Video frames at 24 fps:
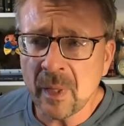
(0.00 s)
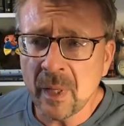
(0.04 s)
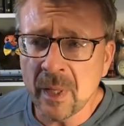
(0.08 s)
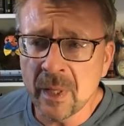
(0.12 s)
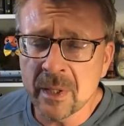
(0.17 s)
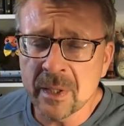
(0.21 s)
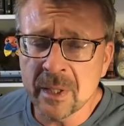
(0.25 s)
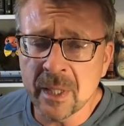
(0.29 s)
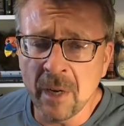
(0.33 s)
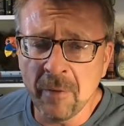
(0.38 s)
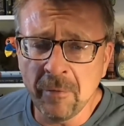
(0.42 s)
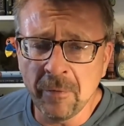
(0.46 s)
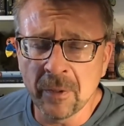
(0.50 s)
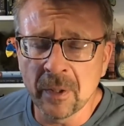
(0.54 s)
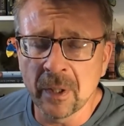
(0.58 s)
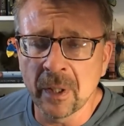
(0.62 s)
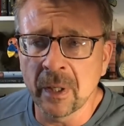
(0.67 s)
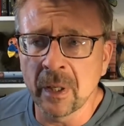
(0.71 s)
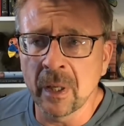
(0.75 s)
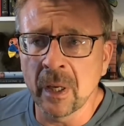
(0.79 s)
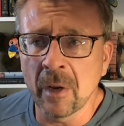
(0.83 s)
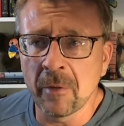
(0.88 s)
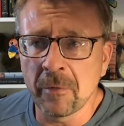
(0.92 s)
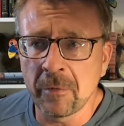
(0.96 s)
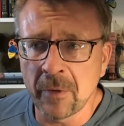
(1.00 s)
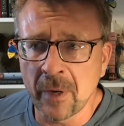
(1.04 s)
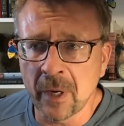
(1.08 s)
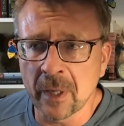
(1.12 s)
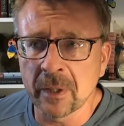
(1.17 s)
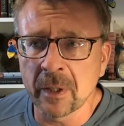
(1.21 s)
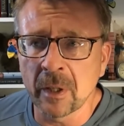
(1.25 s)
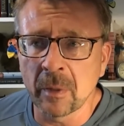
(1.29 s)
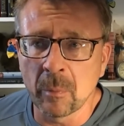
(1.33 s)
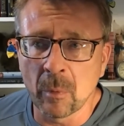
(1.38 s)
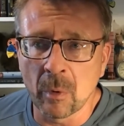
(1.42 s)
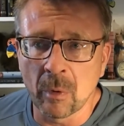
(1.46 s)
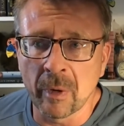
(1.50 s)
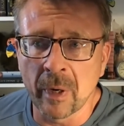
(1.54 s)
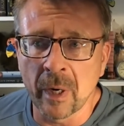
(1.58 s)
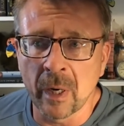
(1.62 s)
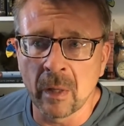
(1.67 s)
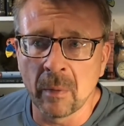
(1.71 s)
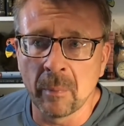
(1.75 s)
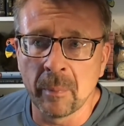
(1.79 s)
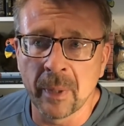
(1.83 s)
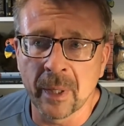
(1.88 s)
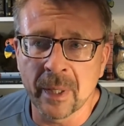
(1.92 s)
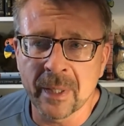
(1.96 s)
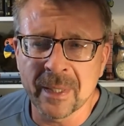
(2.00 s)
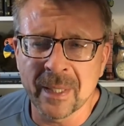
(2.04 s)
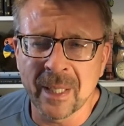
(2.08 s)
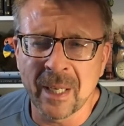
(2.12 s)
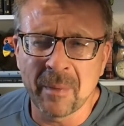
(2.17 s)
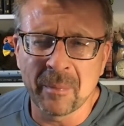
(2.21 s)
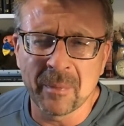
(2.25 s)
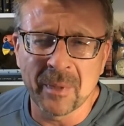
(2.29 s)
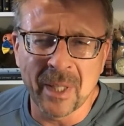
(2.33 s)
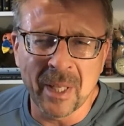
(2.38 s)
it's definitely affected morale big time.